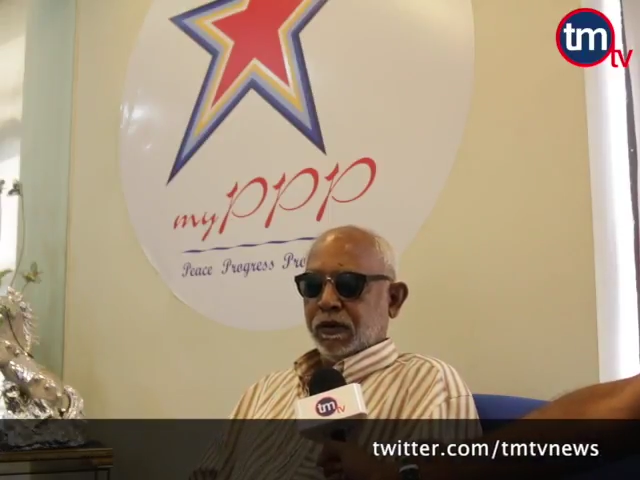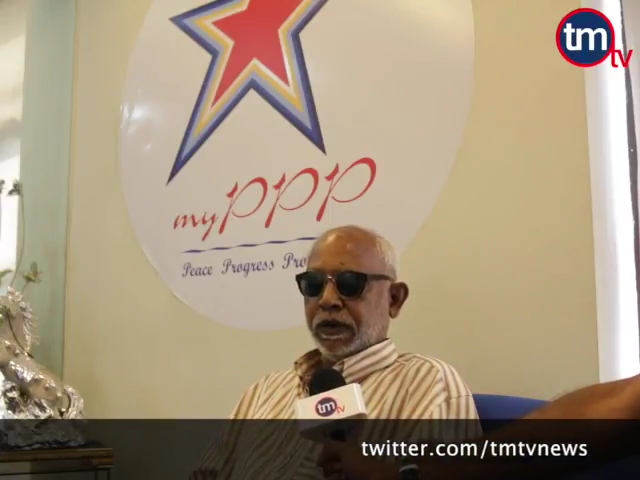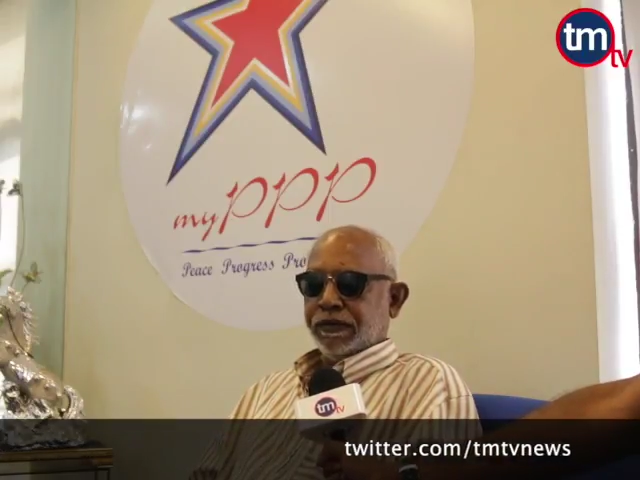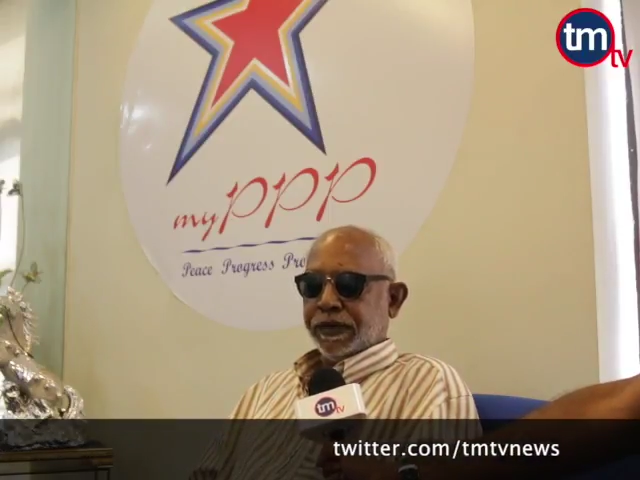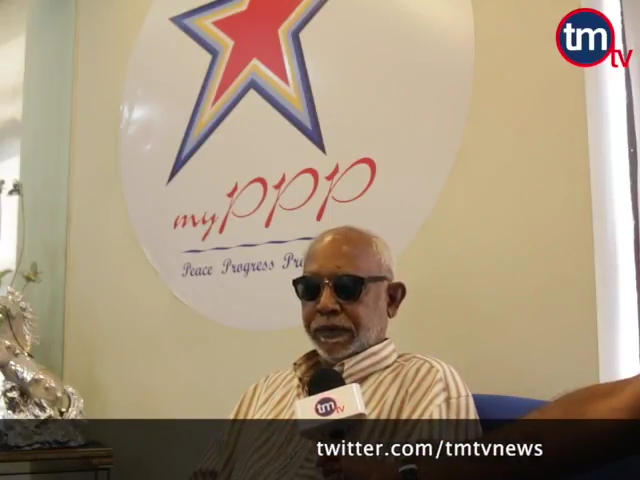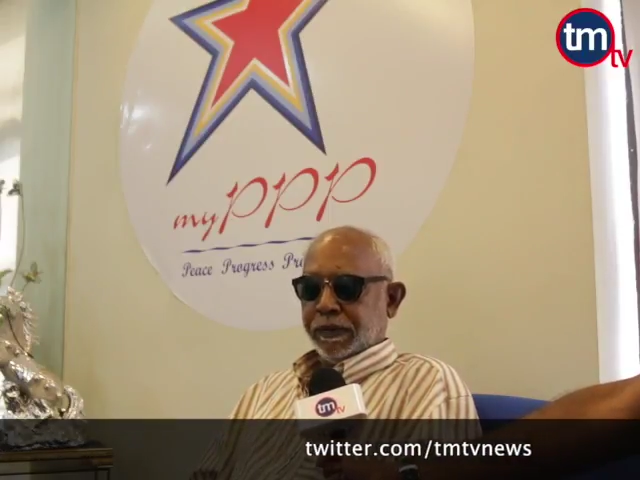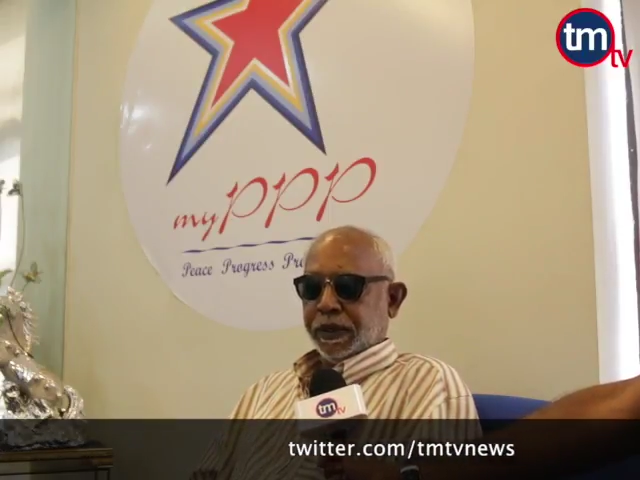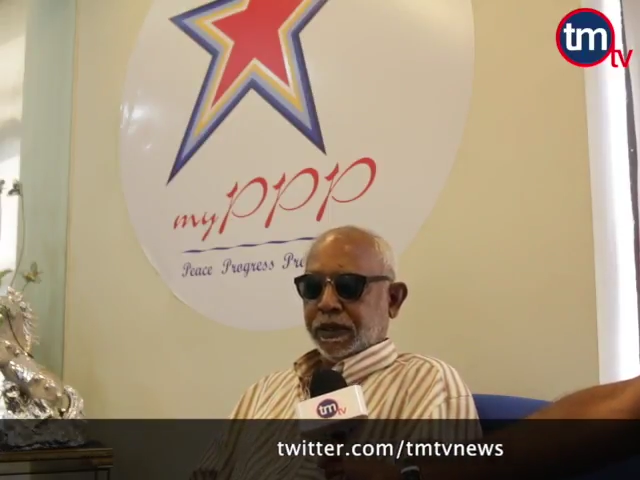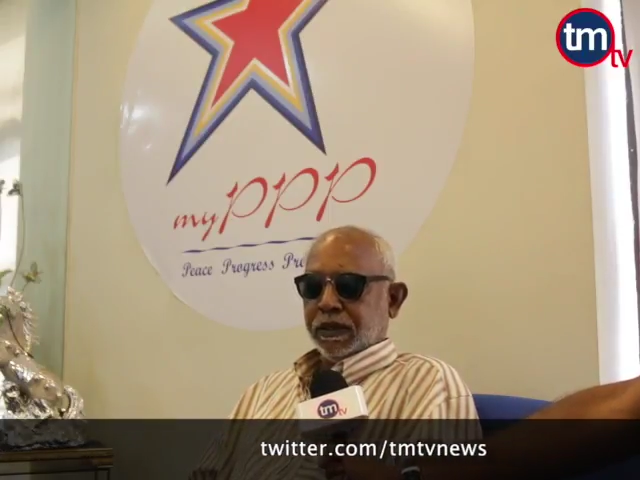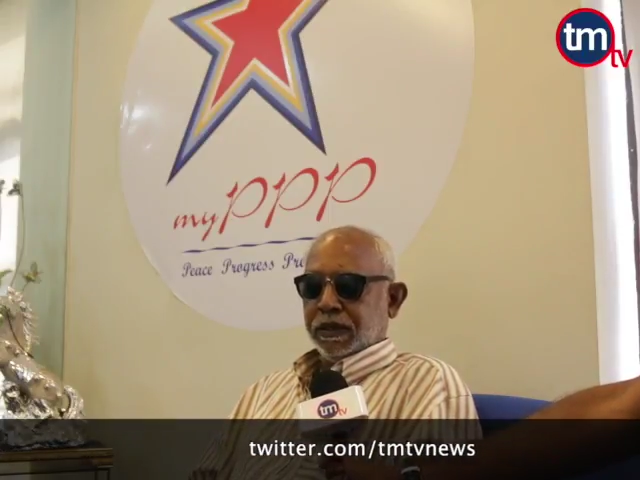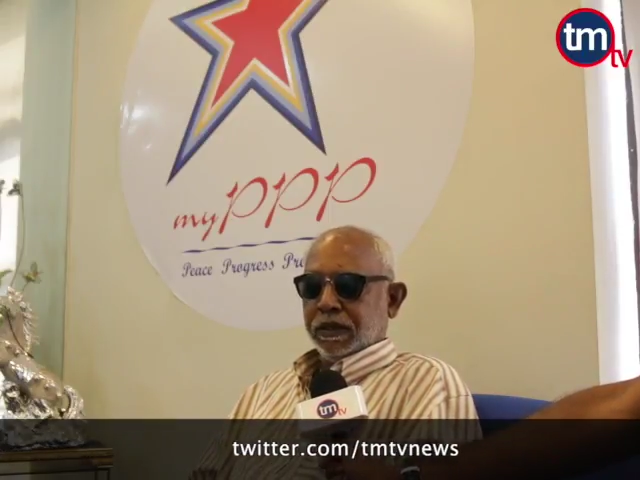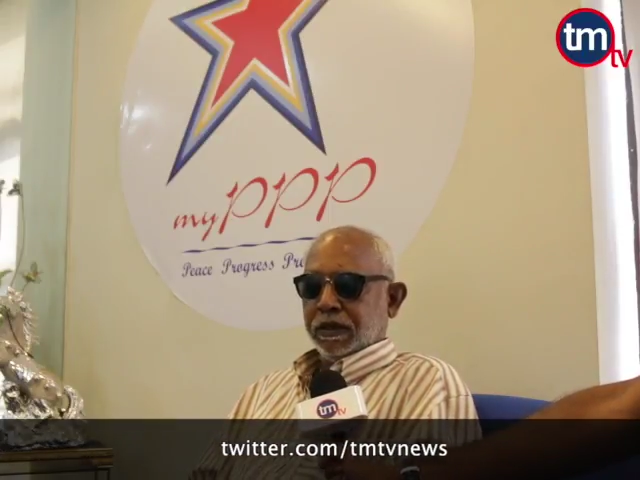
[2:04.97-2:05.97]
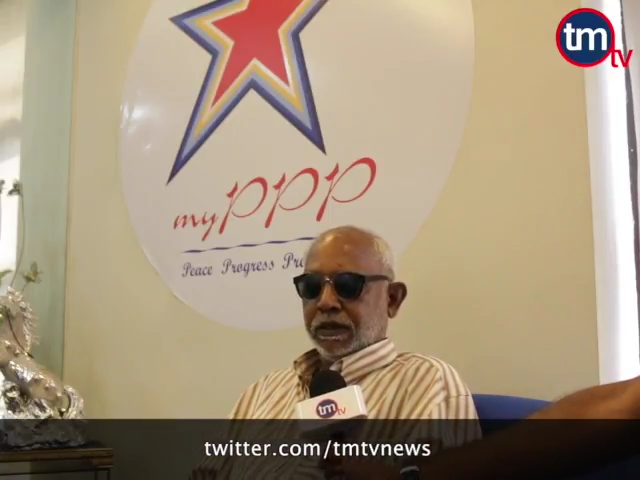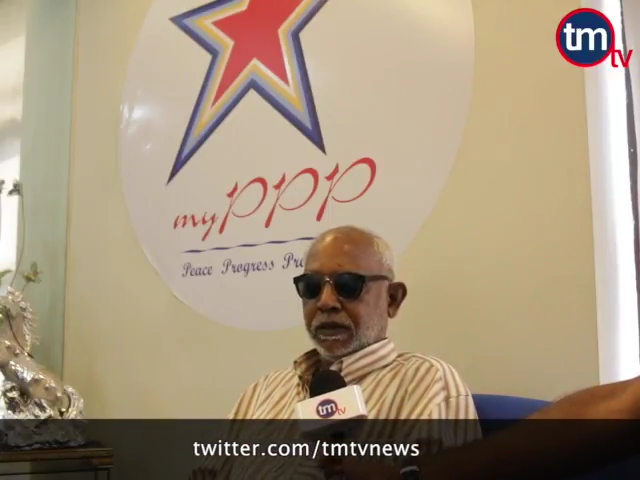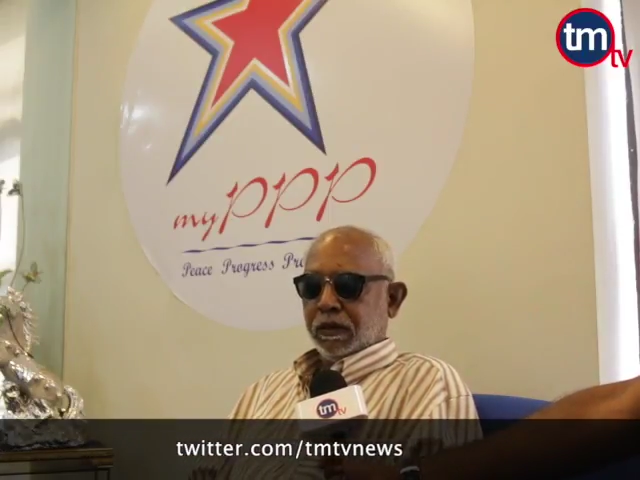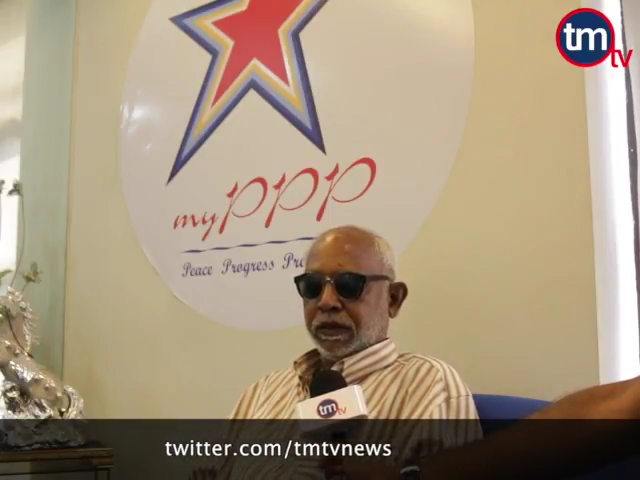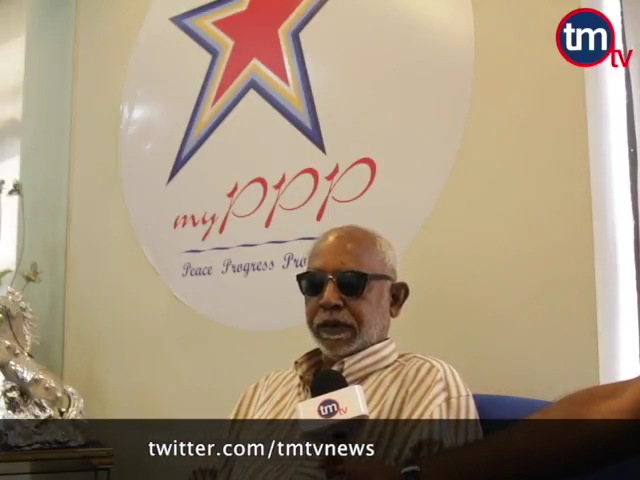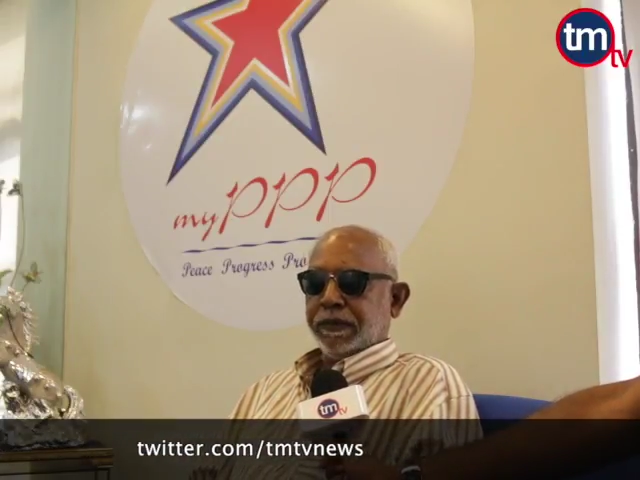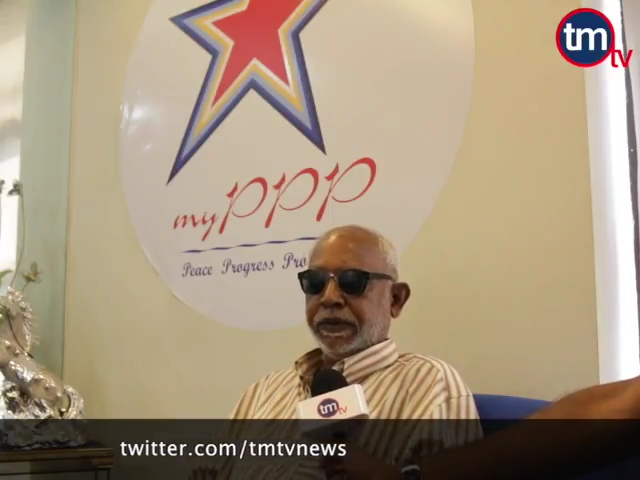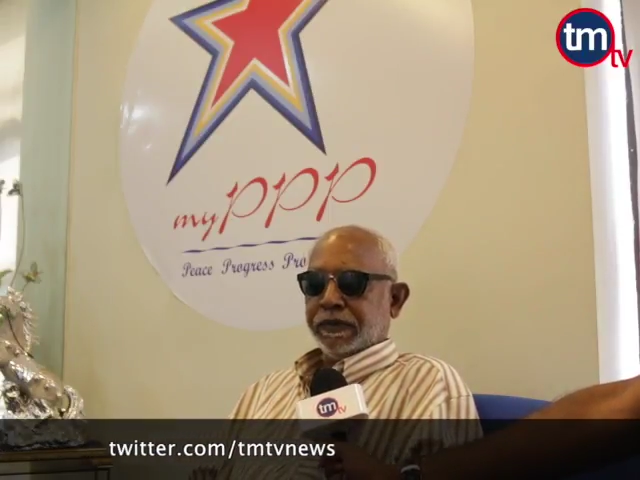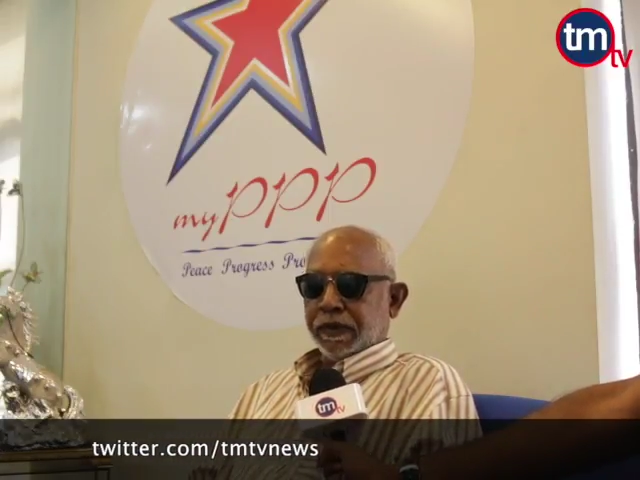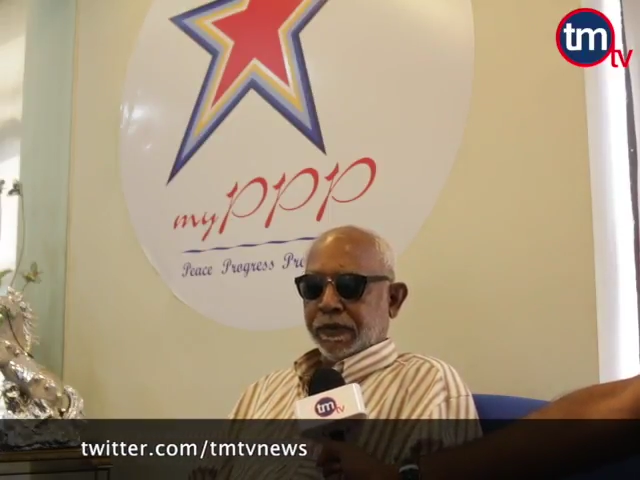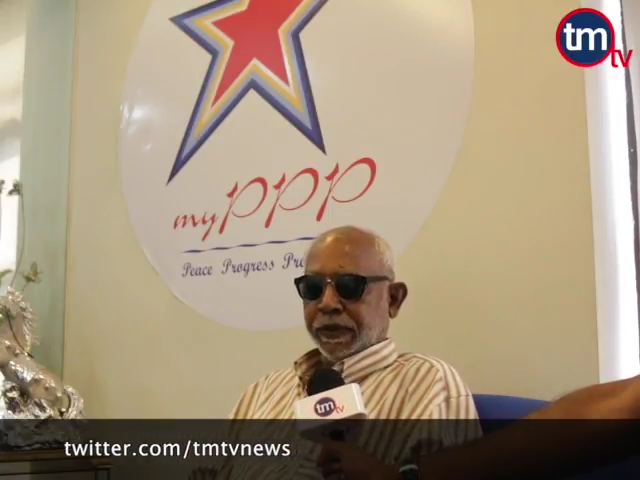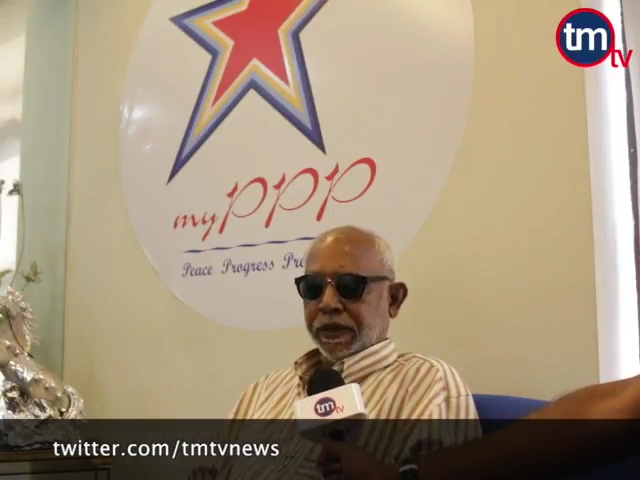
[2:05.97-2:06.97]
You have seen me. Do something
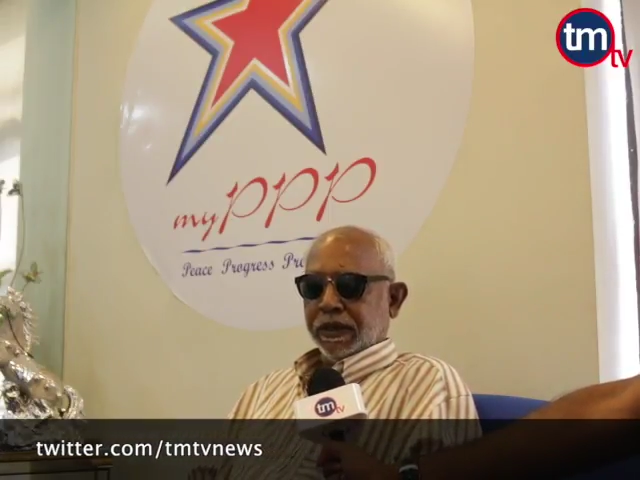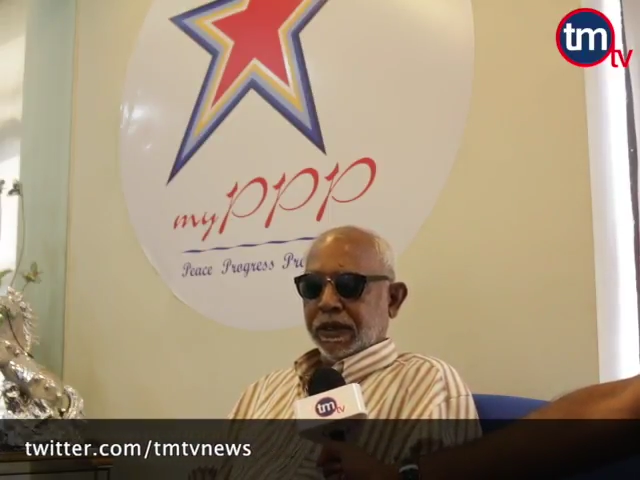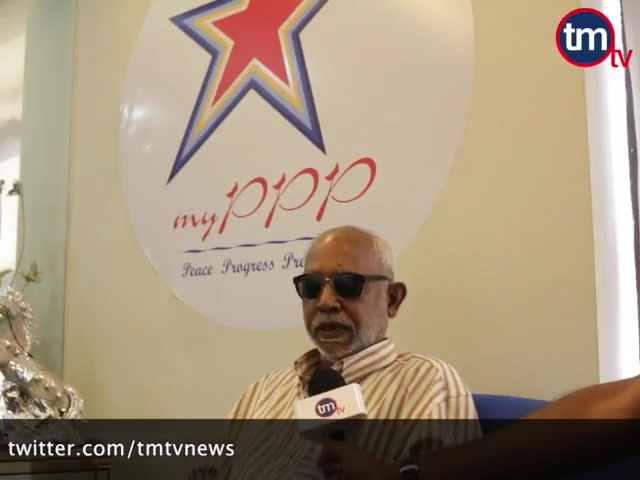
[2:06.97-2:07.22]
for me.